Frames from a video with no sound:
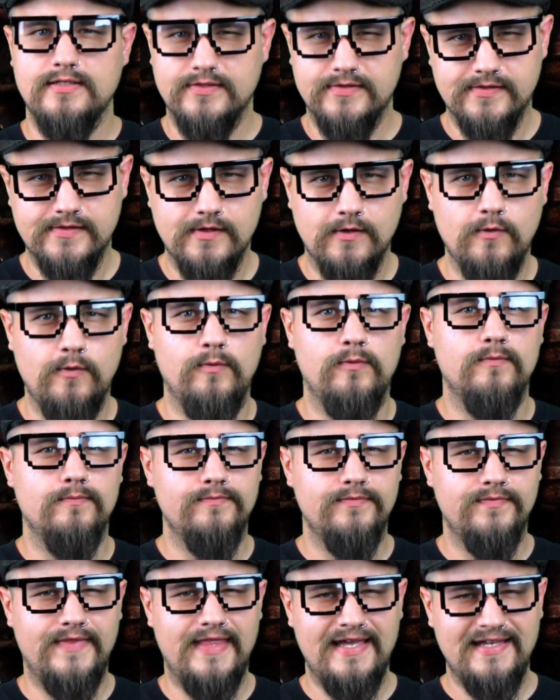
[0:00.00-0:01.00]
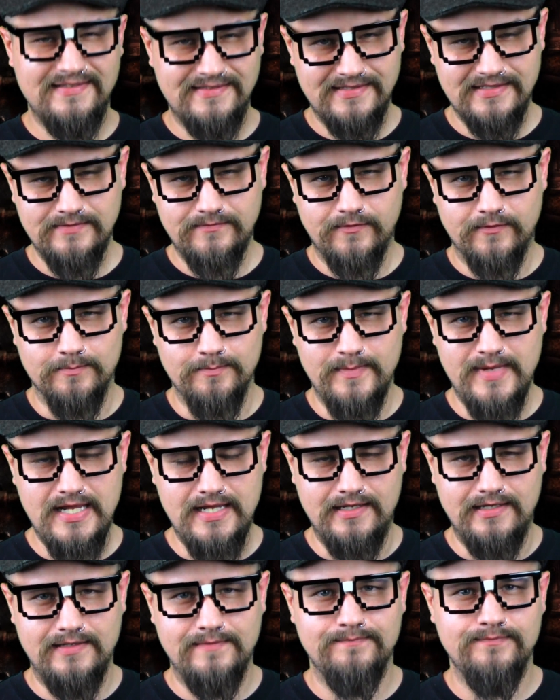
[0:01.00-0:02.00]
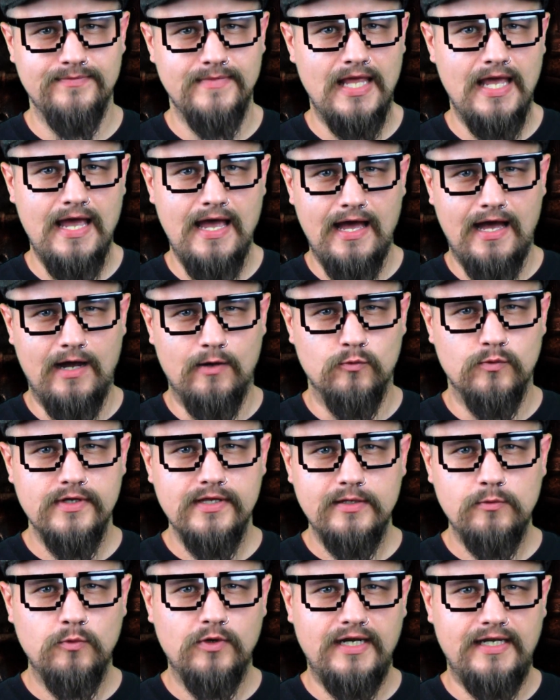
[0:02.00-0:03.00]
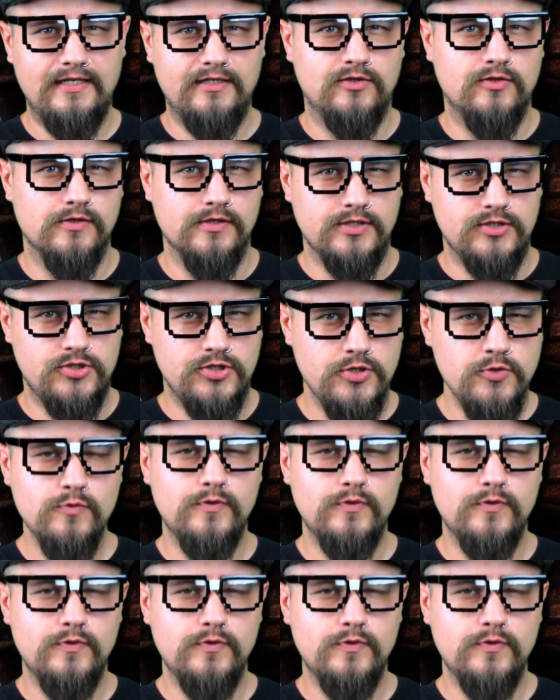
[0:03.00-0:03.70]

So that's it for me. I really want to encourage